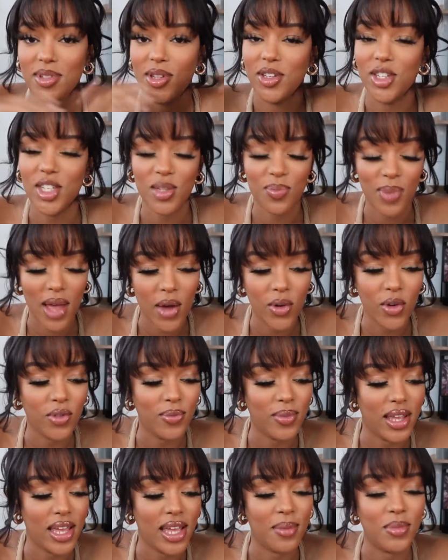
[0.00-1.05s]
So just bear with
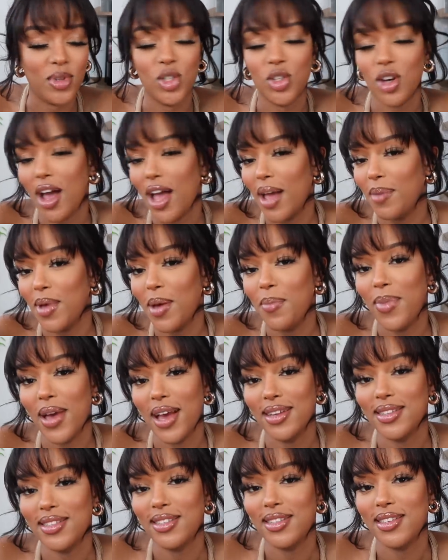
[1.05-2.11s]
me. I'm gonna try my
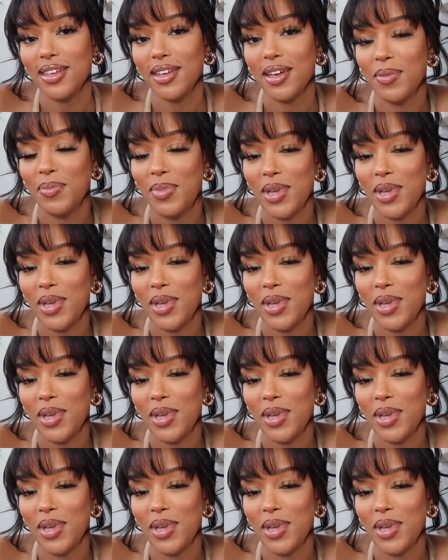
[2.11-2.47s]
best to